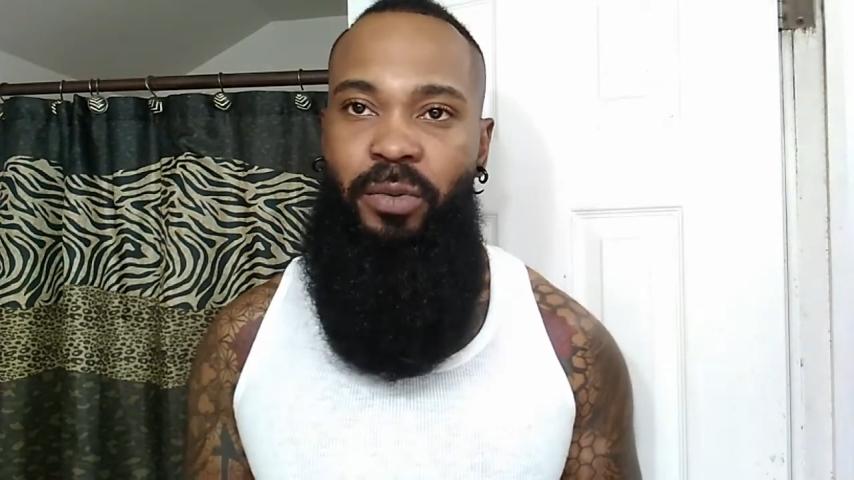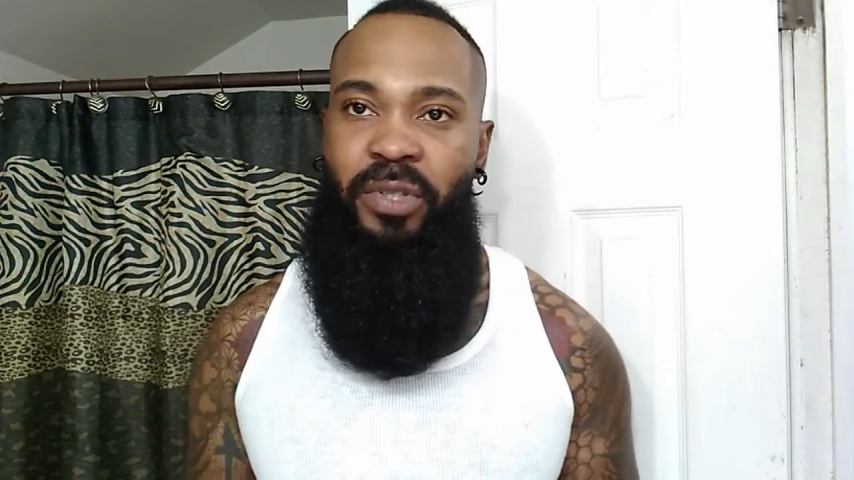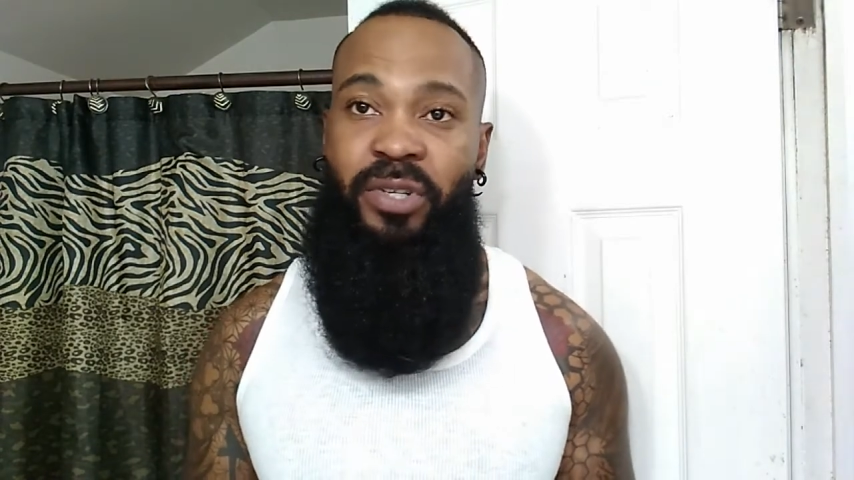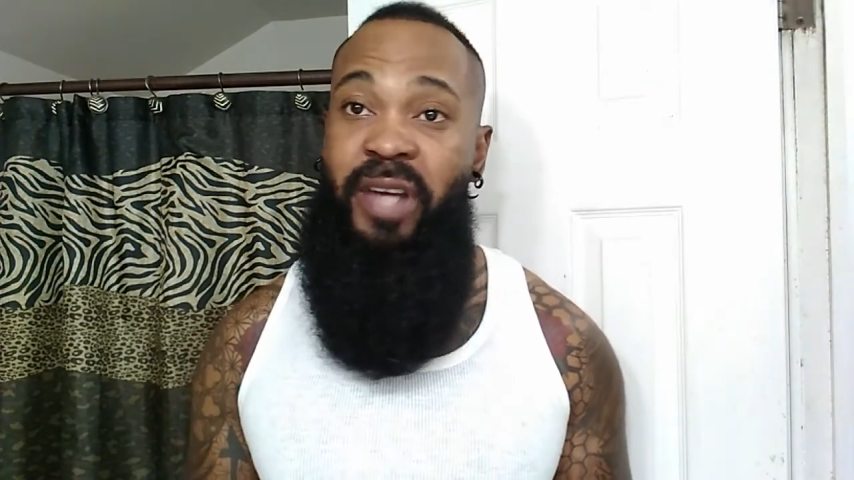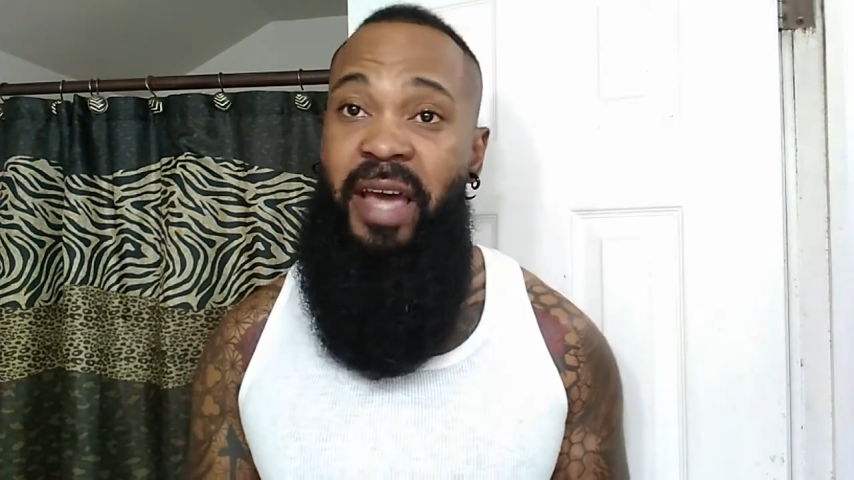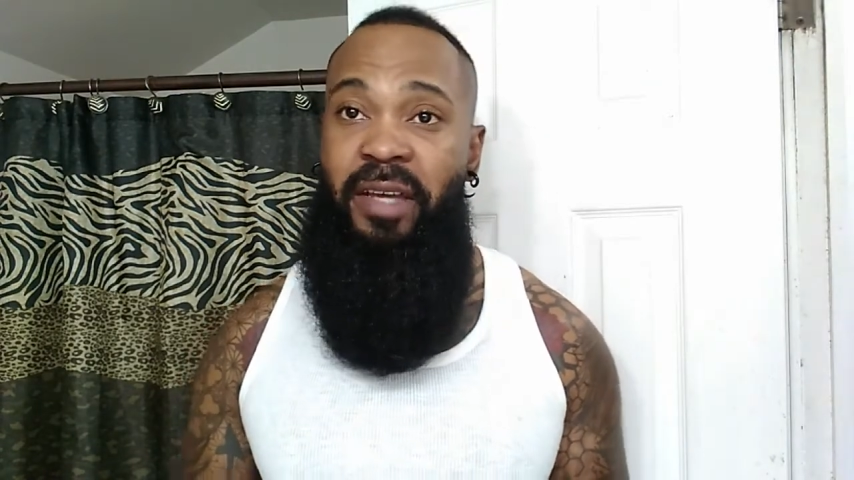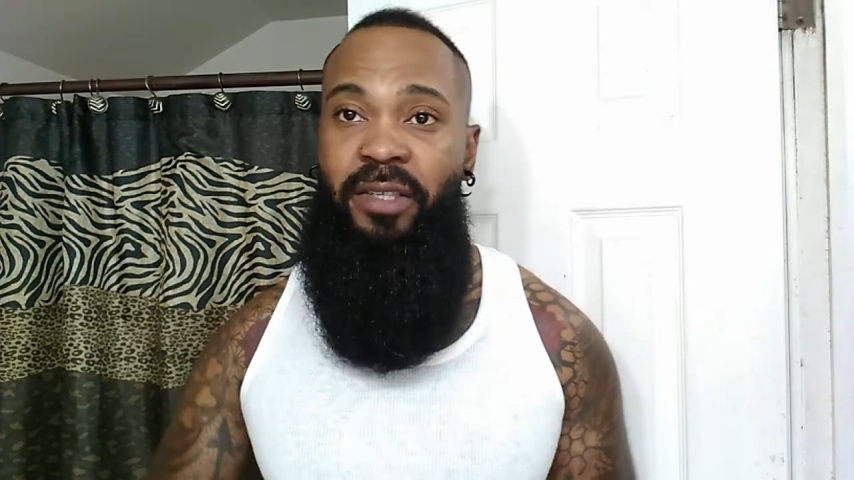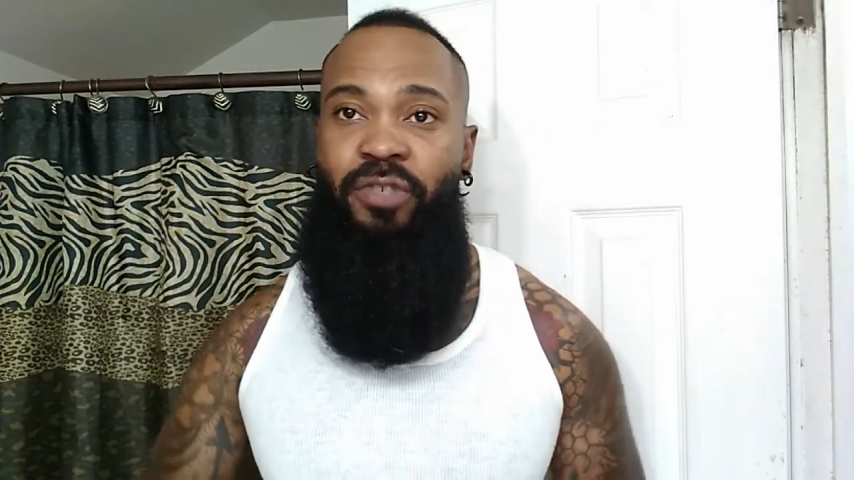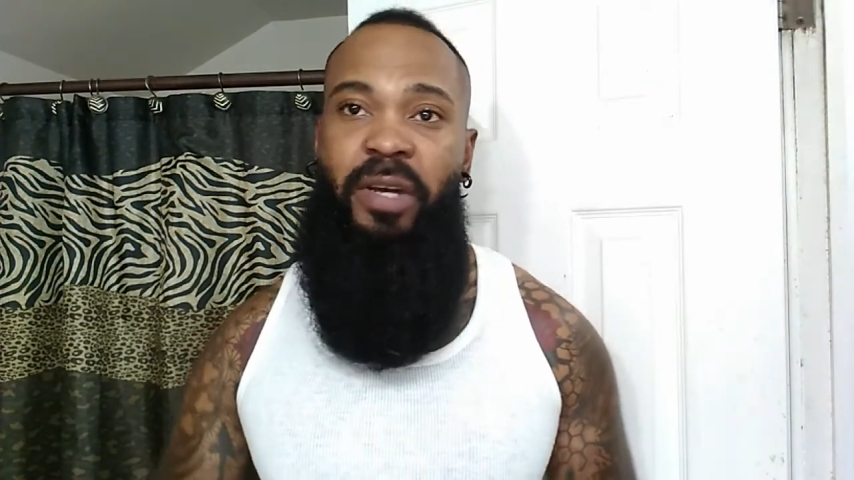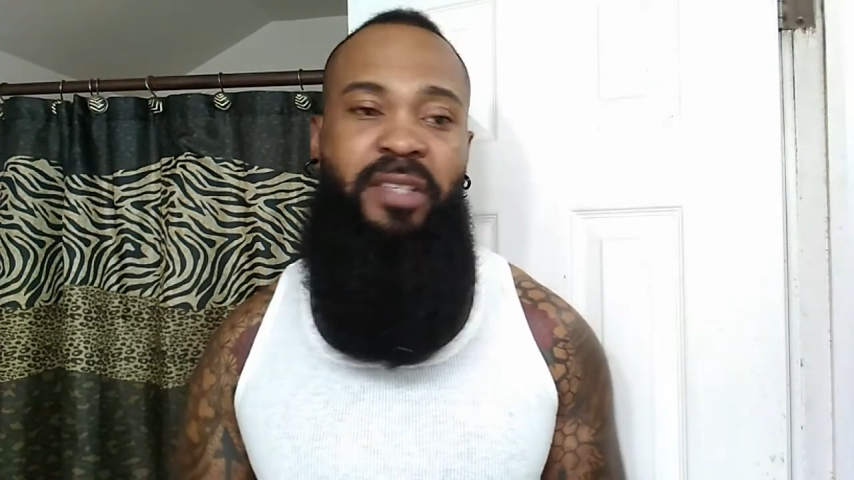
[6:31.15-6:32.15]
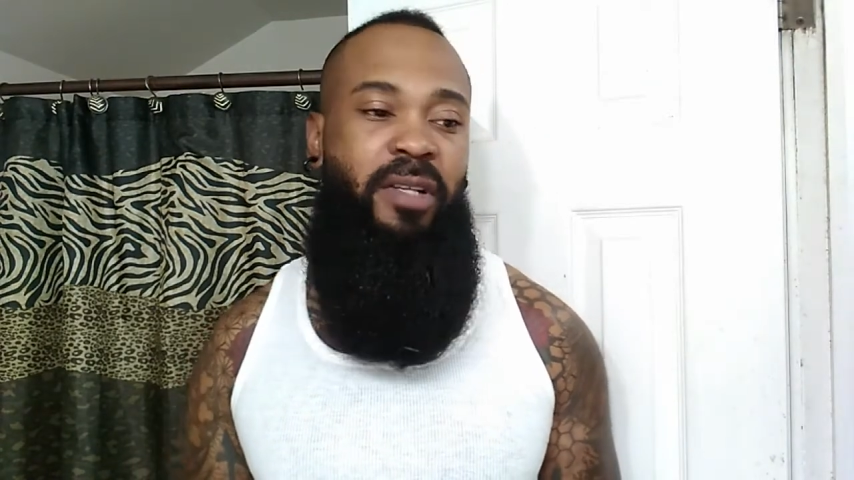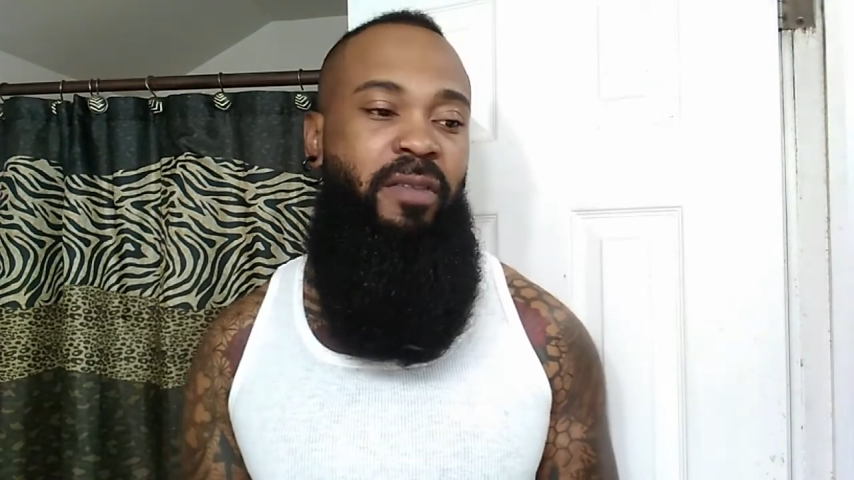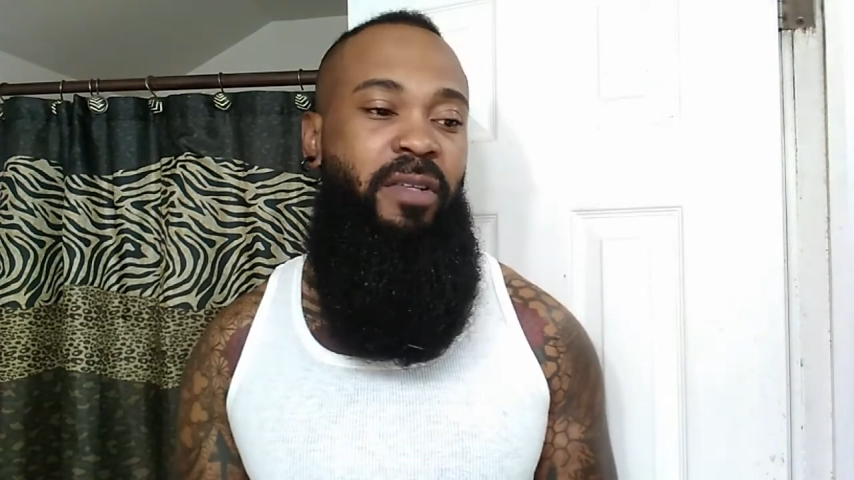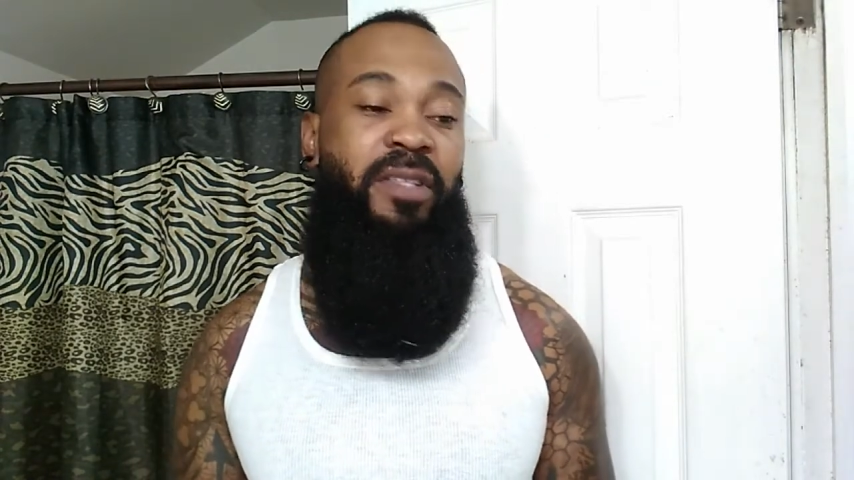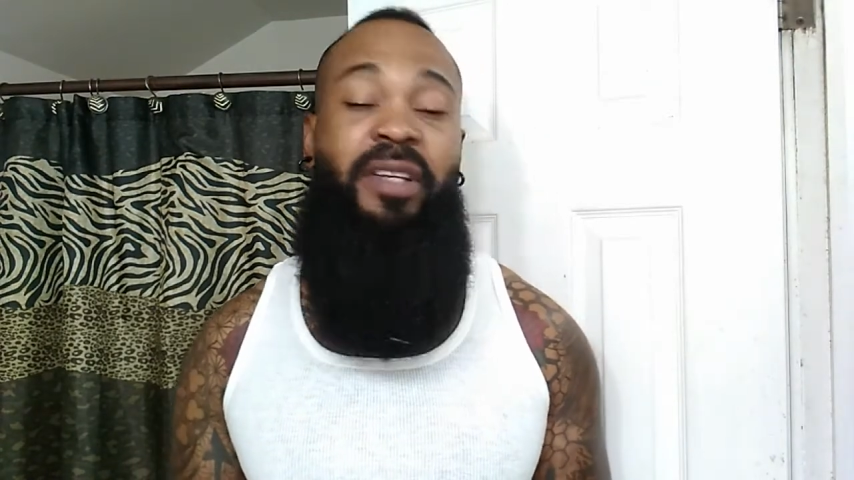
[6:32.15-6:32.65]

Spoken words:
with your diet and stress levels.